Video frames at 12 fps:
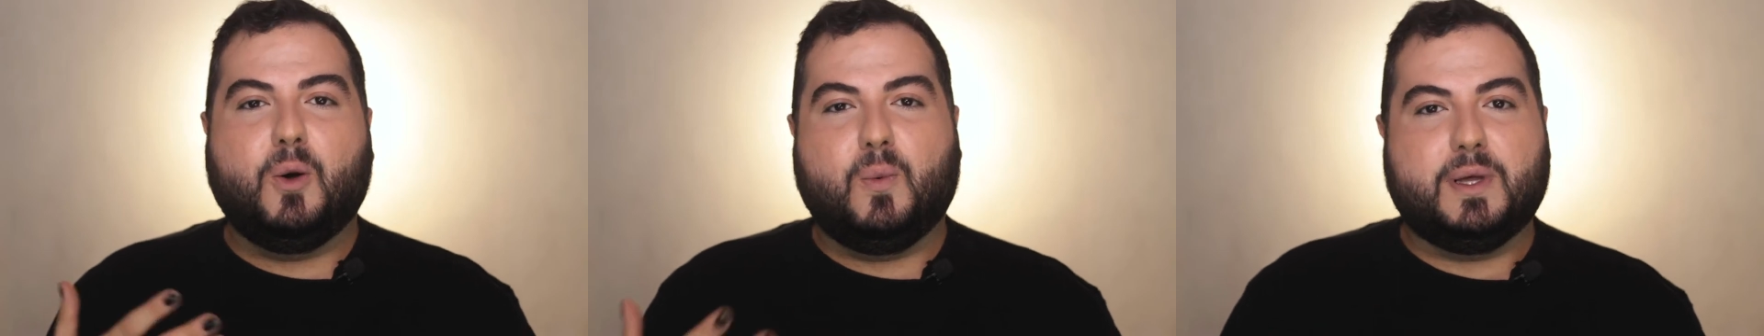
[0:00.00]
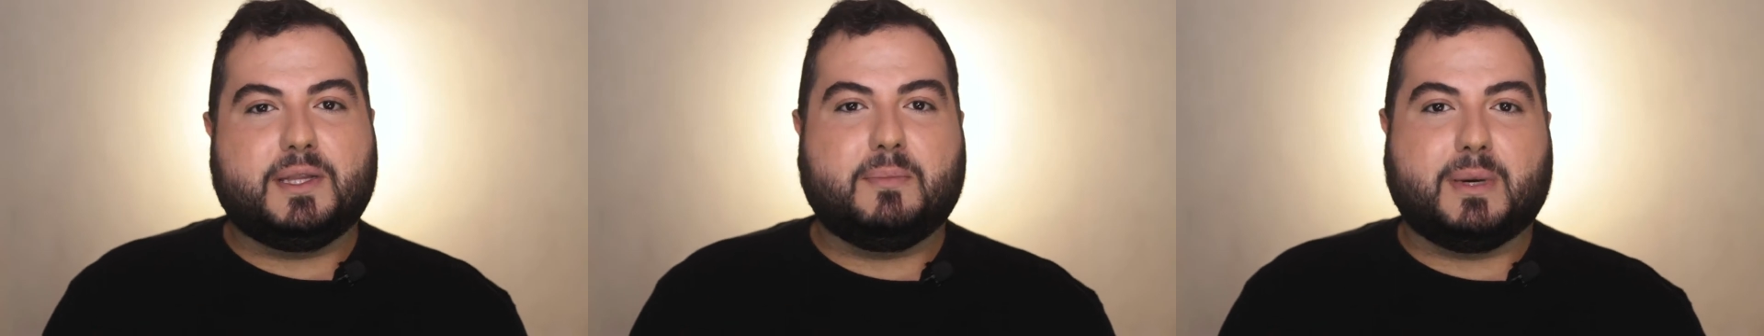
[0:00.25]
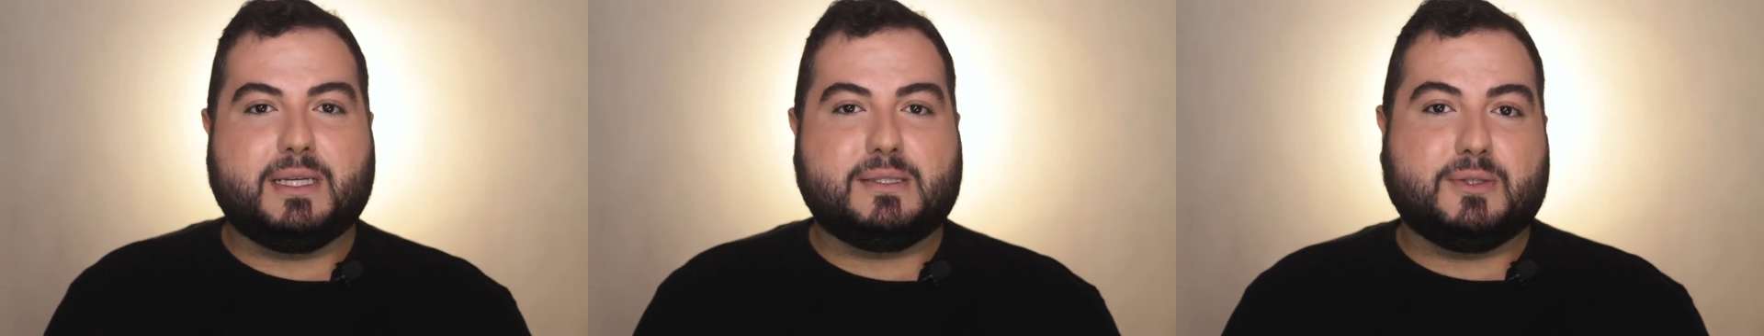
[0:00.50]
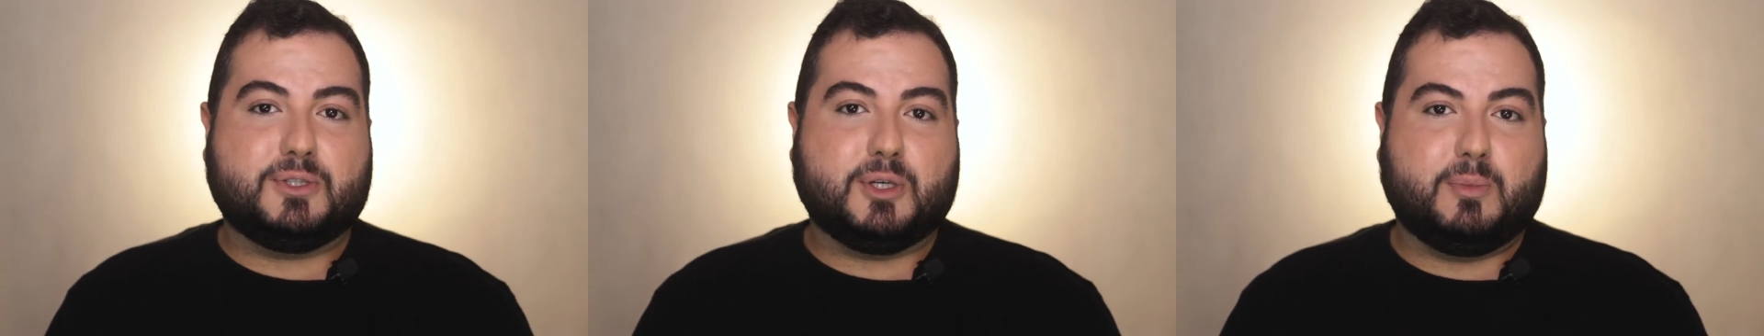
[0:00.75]
with my
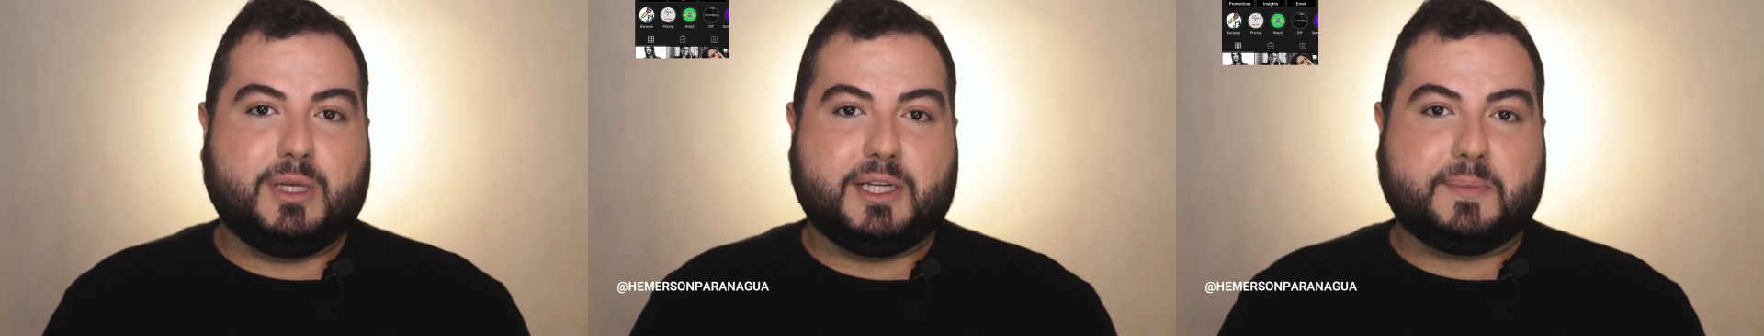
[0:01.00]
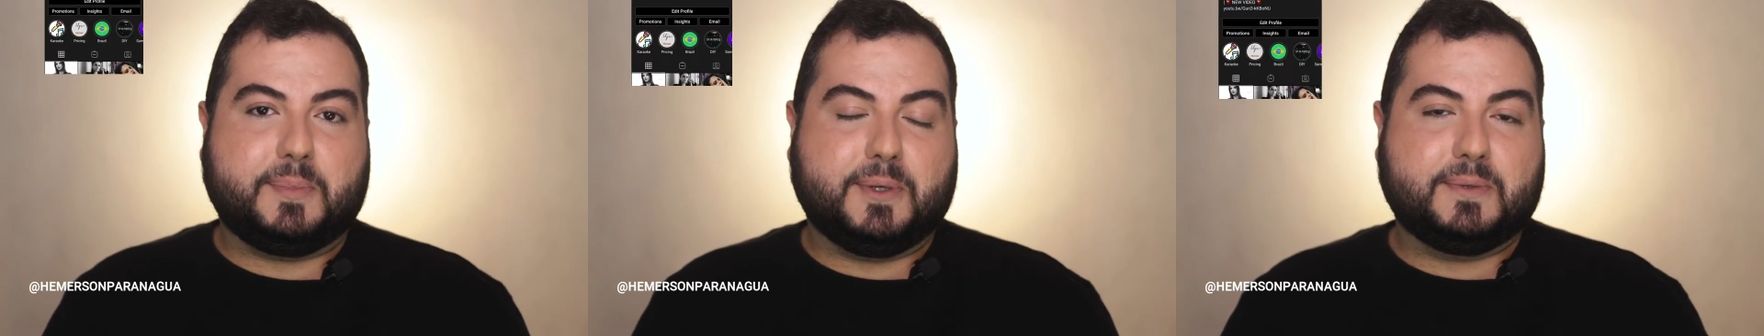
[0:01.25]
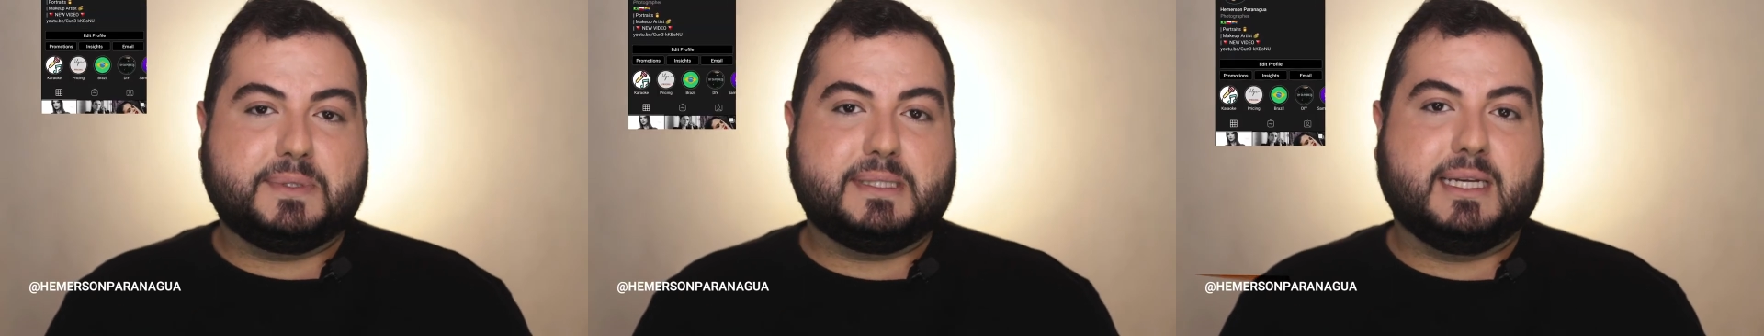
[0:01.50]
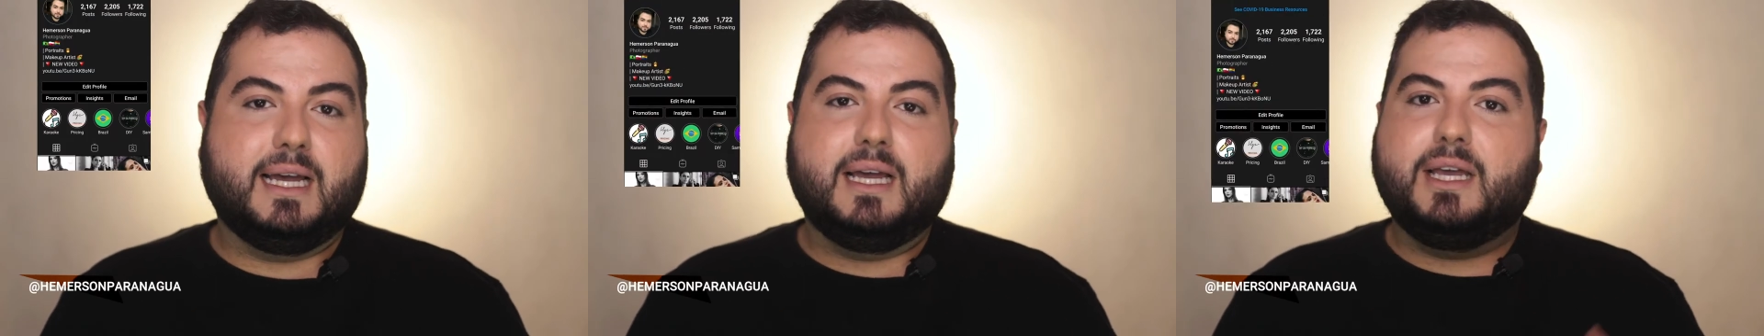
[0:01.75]
social media
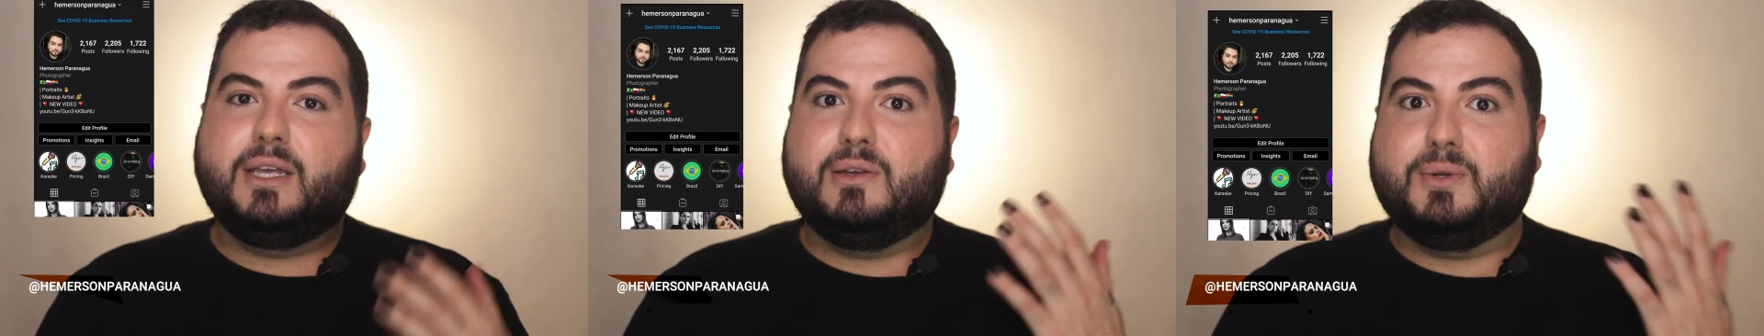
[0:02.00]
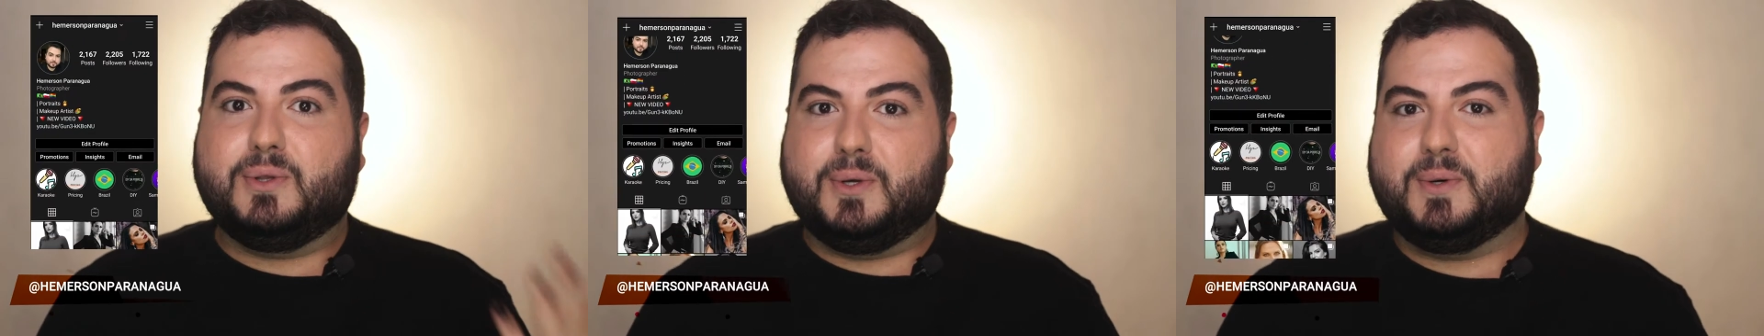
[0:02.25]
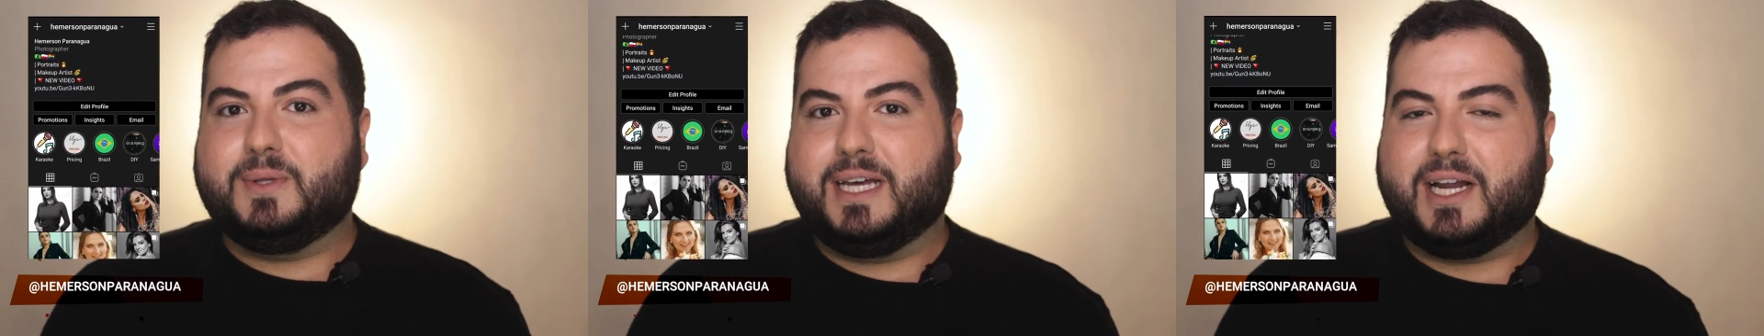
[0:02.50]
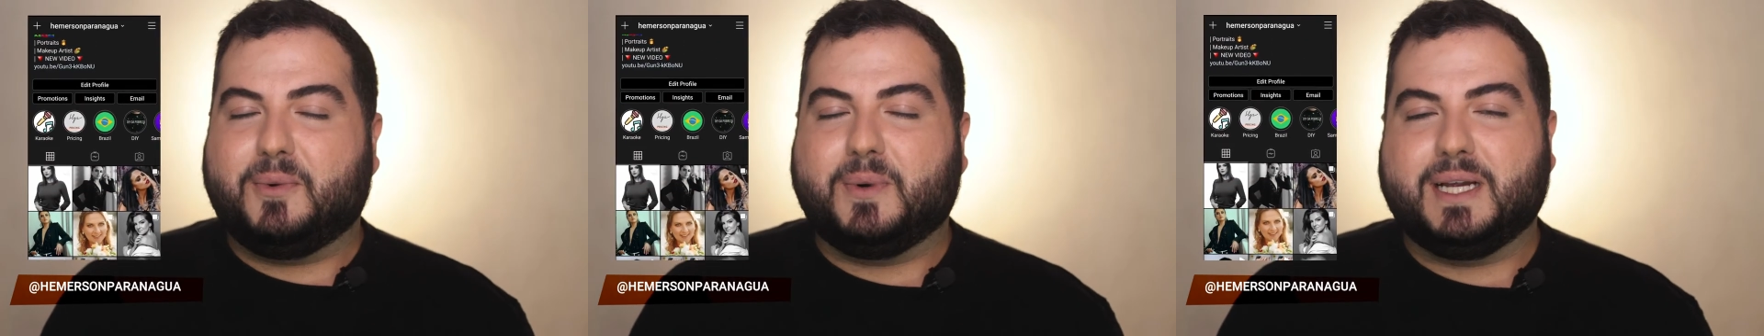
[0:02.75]
post, you know
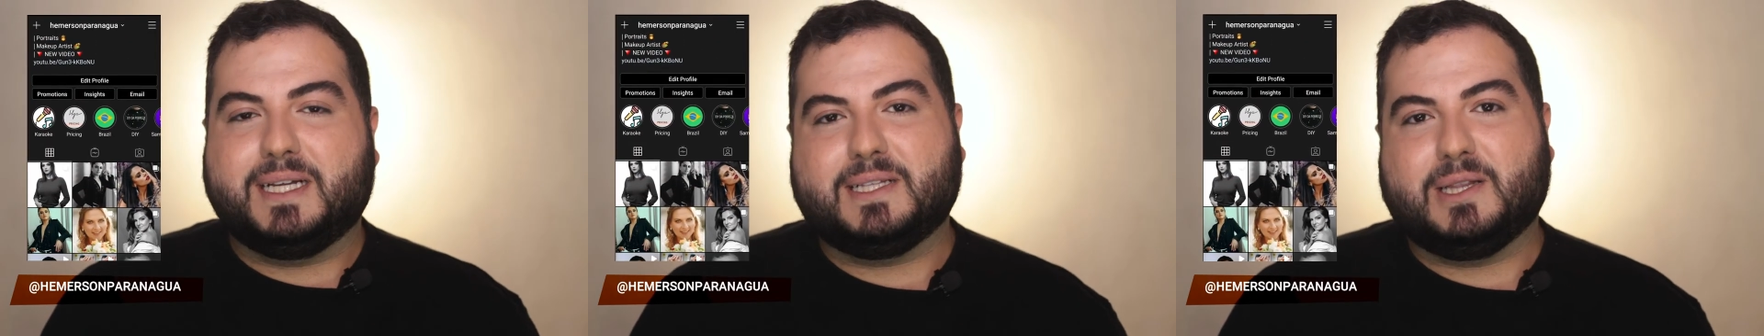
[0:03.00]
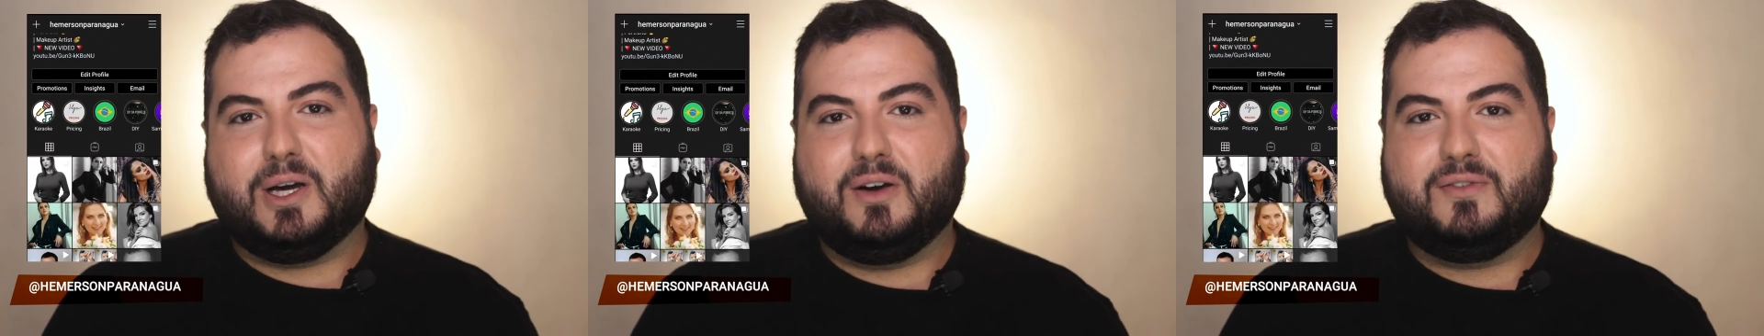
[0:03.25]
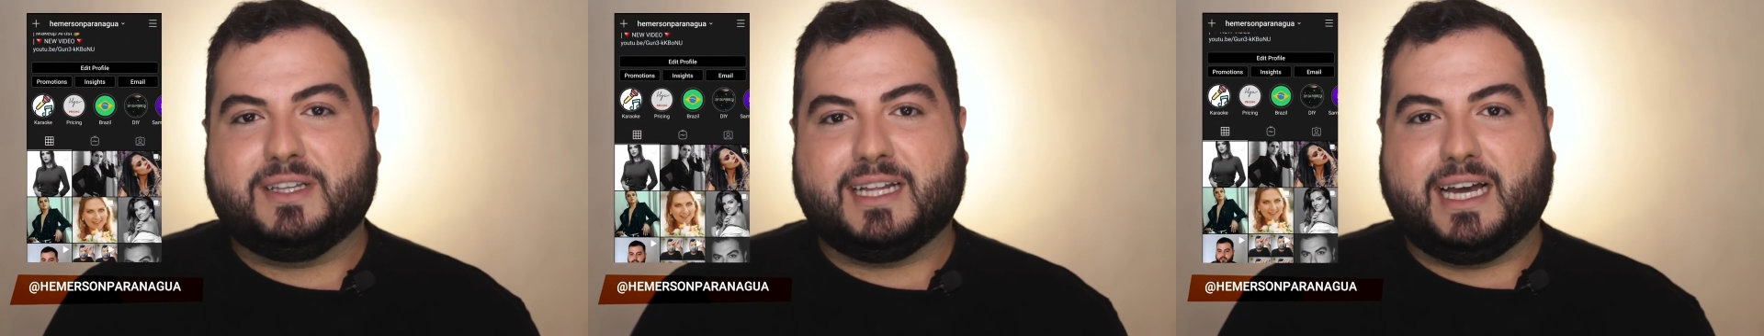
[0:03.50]
that I really love